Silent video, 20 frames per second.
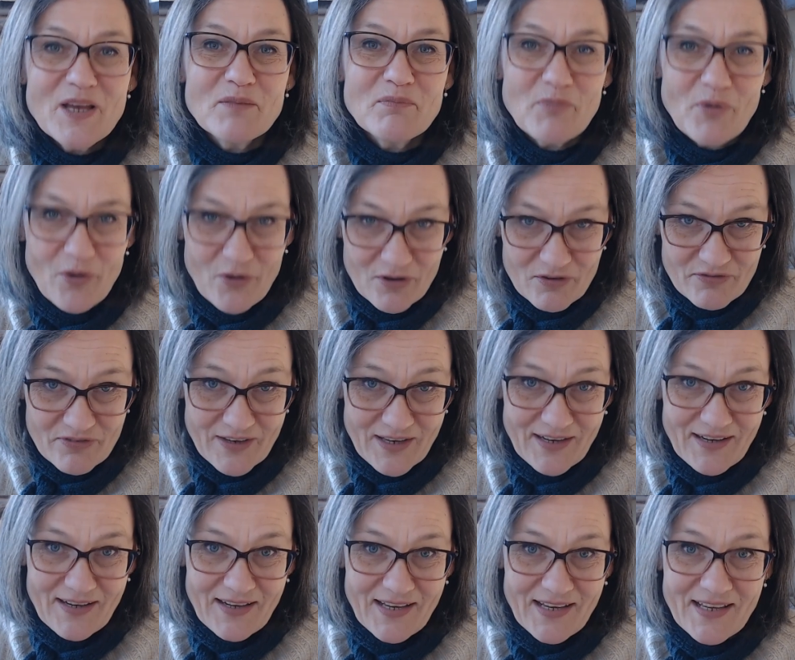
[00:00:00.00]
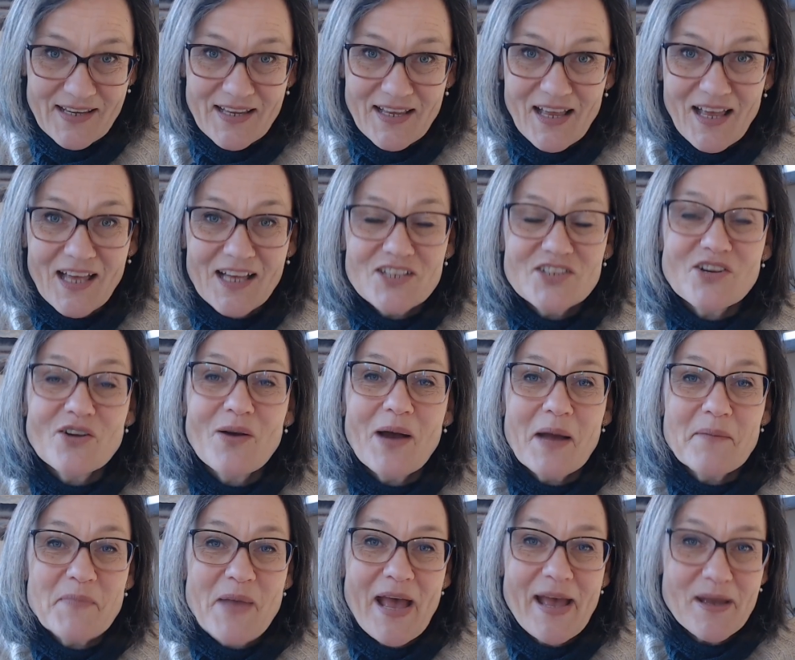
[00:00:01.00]
perfectly. So
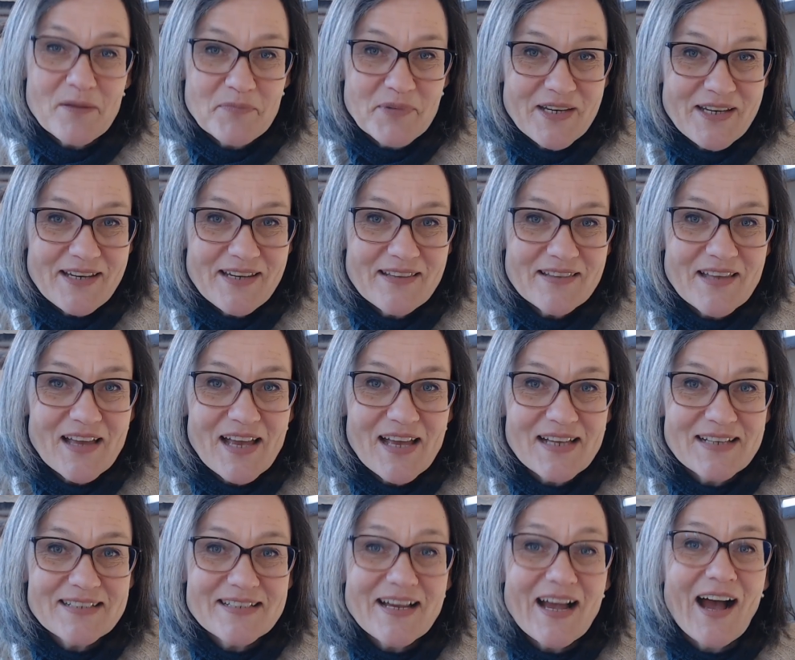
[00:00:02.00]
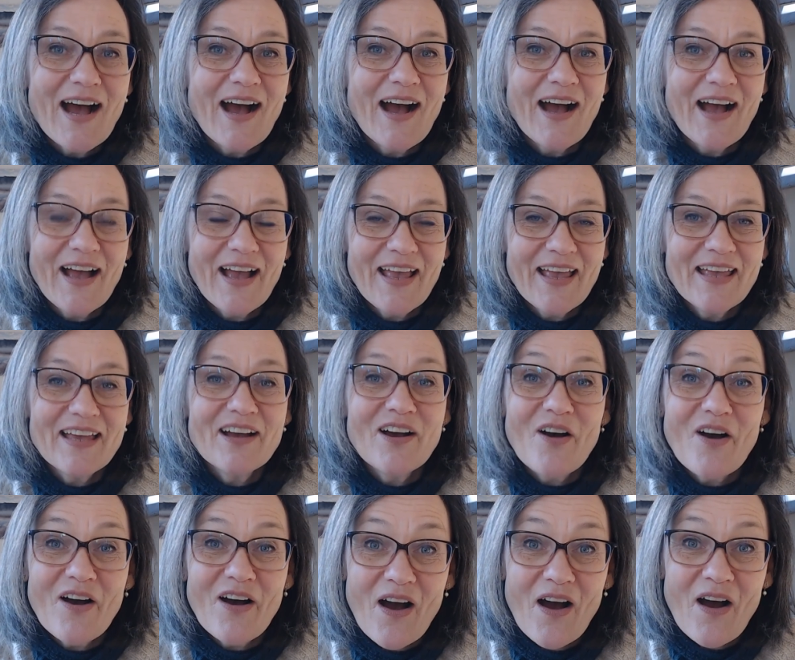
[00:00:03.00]
I'm happy that I
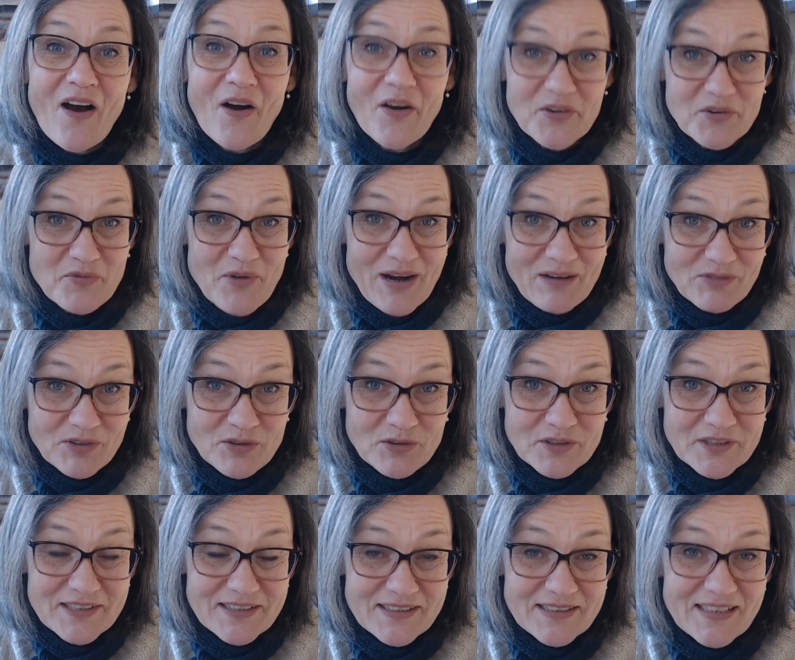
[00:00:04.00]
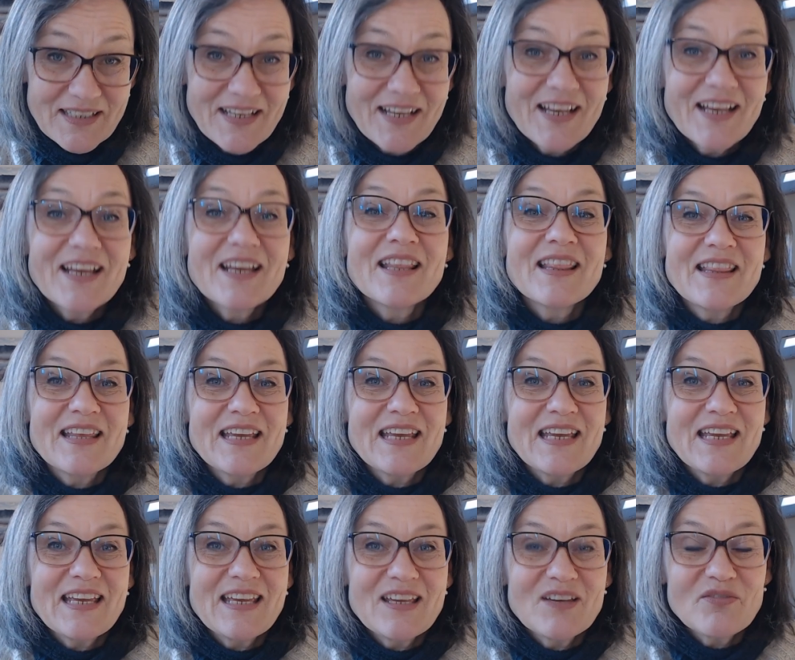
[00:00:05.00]
unraveled
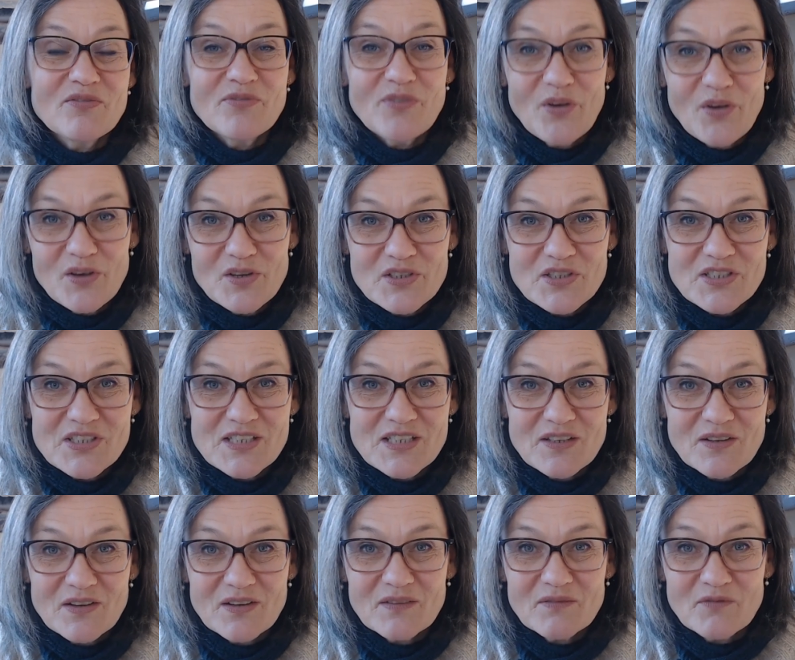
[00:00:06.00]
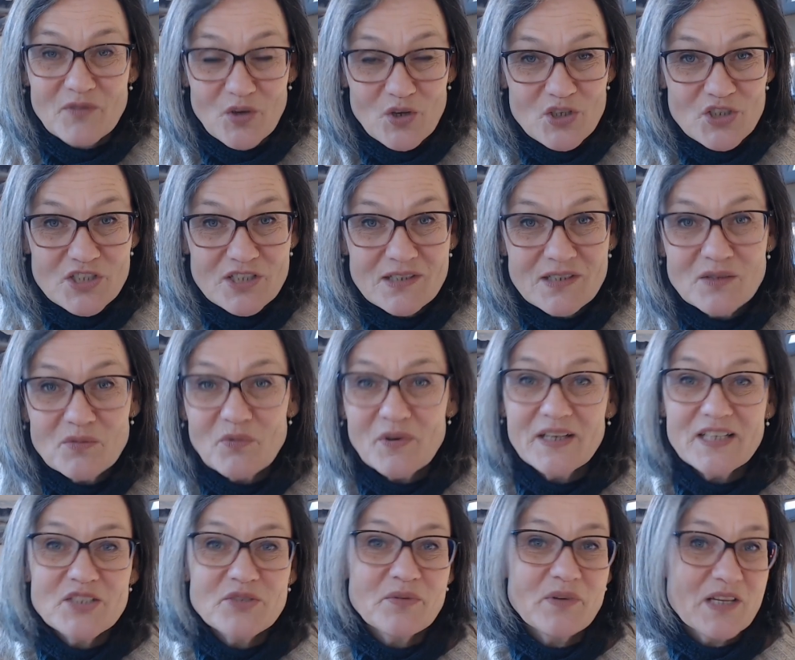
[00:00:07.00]
the first version,
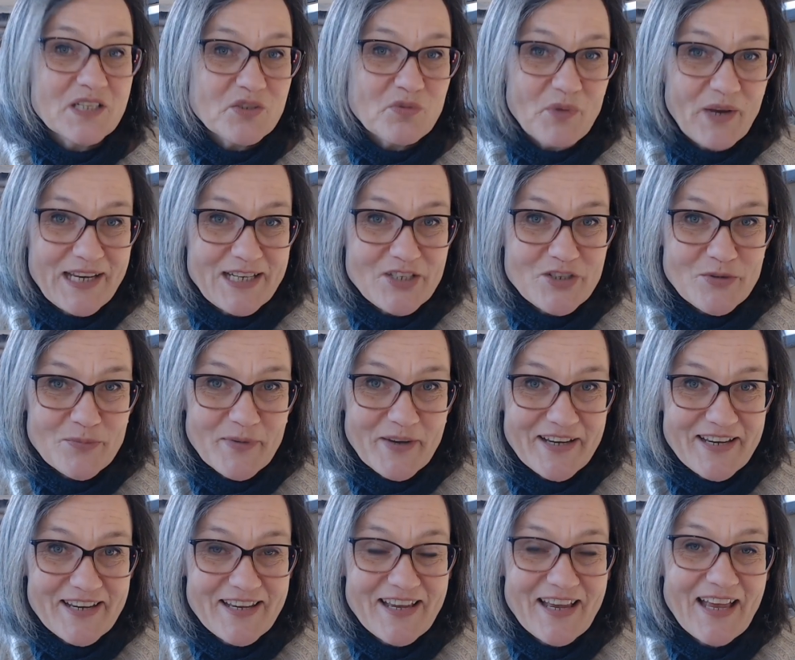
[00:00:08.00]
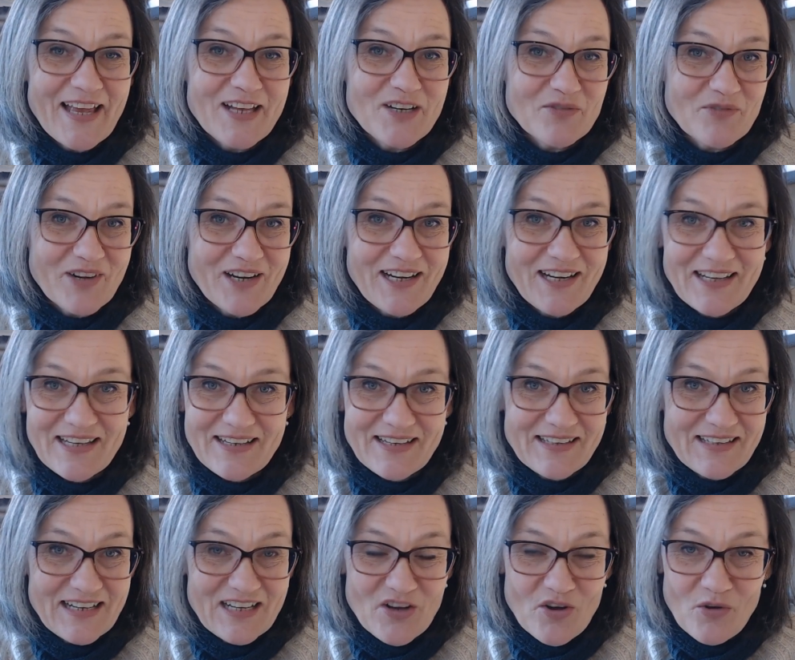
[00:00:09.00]
which was way too big, and
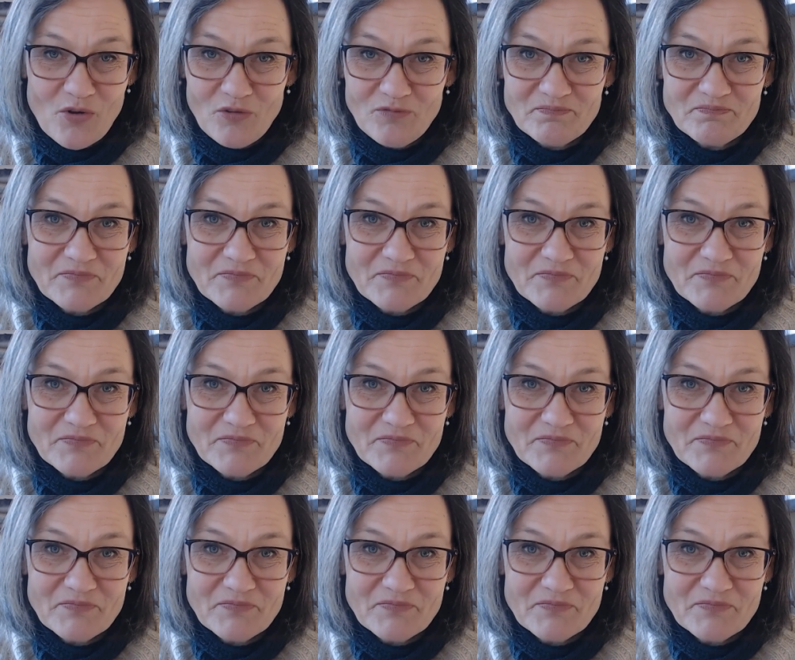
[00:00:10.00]
re-knitted it all.